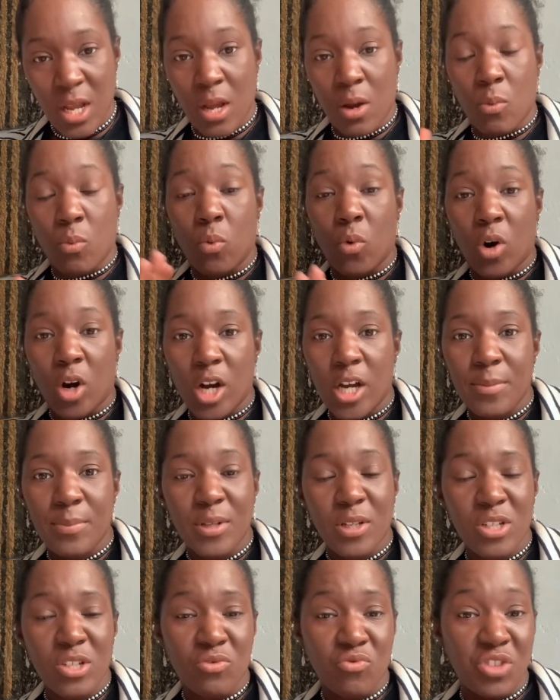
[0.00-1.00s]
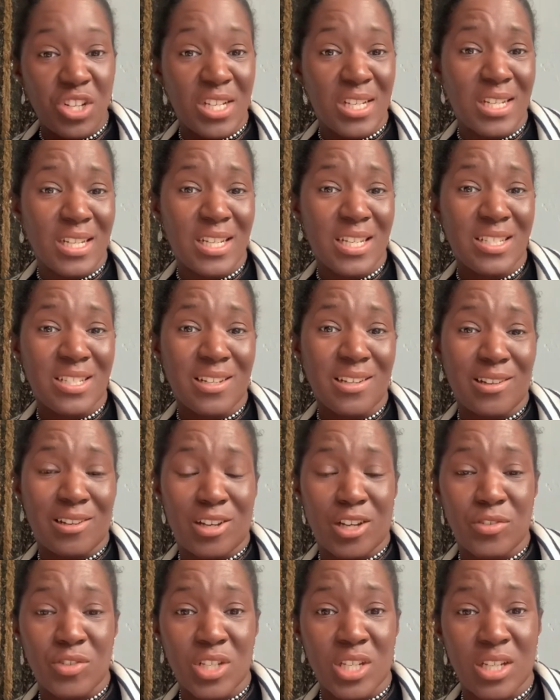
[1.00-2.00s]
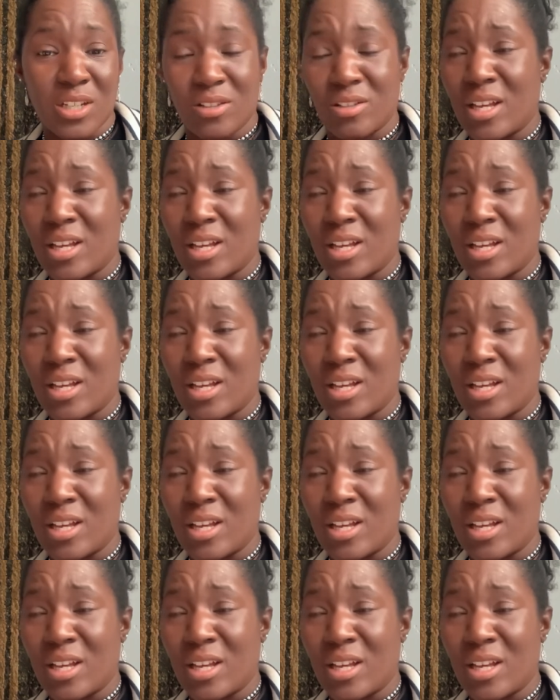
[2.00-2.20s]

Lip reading: Why? Because reading is a life skill.